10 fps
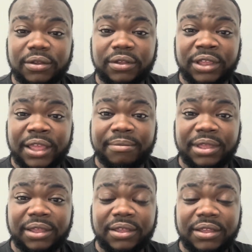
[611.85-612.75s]
You get
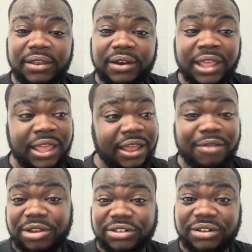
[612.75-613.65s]
me? They're here on a
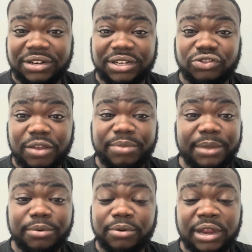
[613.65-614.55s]
mission to destroy
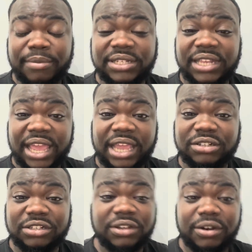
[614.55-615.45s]
people. They're basically
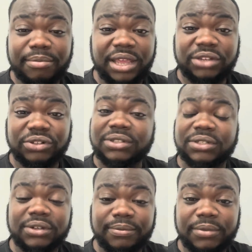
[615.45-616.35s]
agents of the matrix
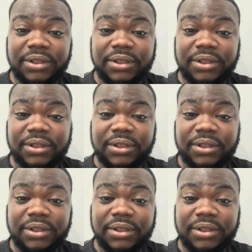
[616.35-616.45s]
system.